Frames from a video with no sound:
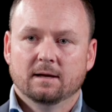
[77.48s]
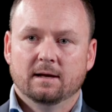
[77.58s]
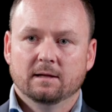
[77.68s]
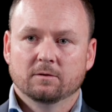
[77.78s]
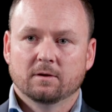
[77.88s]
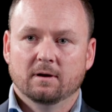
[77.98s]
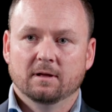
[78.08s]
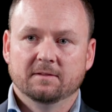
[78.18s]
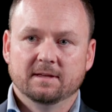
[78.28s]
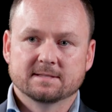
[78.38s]
Look,
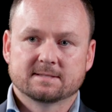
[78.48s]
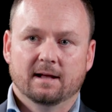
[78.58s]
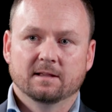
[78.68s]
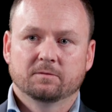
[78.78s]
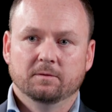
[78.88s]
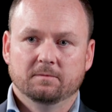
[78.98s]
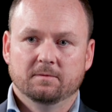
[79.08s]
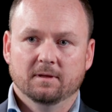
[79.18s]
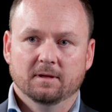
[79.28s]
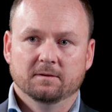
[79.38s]
I think it starts with
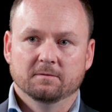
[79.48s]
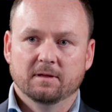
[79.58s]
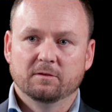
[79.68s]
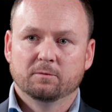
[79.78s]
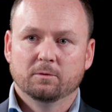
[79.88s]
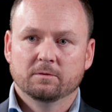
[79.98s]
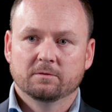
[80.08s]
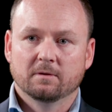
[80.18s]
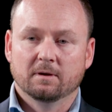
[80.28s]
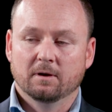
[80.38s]
the Defence Force.
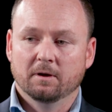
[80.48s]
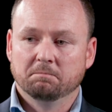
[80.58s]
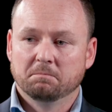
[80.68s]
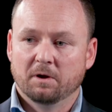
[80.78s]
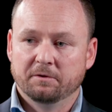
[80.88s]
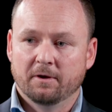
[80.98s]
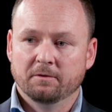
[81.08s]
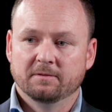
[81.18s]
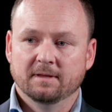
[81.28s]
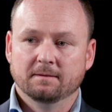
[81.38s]
So I
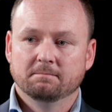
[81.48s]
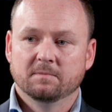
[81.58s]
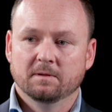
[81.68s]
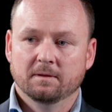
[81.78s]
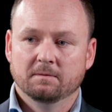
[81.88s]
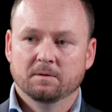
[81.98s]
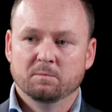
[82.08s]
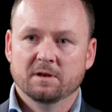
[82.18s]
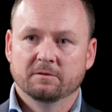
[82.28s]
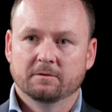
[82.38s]
don't think the
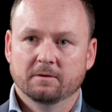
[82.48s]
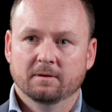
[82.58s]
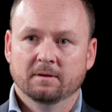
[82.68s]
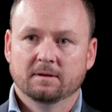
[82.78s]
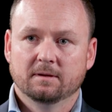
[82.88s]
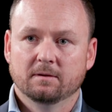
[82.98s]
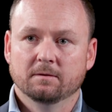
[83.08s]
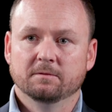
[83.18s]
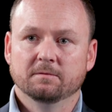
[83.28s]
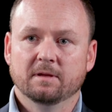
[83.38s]
Minister
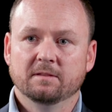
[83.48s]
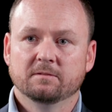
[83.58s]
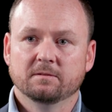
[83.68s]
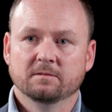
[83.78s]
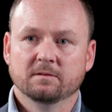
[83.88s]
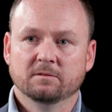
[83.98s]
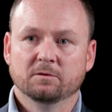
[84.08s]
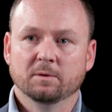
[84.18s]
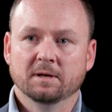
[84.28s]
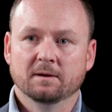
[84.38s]
of Defence is
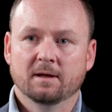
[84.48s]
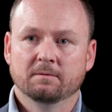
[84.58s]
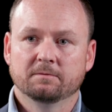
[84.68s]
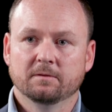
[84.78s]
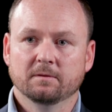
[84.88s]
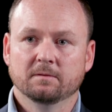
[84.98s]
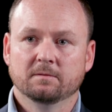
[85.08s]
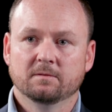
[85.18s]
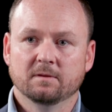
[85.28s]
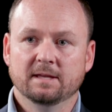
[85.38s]
doing enough to
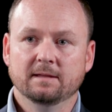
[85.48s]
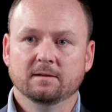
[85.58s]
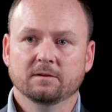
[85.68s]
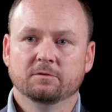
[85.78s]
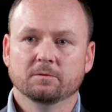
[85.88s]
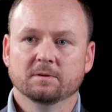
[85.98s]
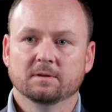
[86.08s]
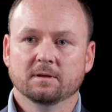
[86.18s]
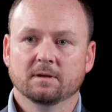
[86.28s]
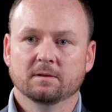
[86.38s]
hit the issue at
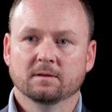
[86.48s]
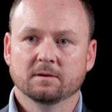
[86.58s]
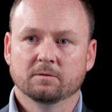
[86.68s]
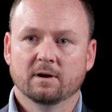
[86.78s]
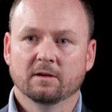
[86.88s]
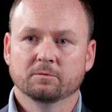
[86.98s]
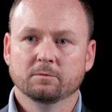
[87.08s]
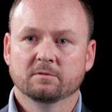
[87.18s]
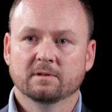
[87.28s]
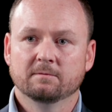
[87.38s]
the grassroots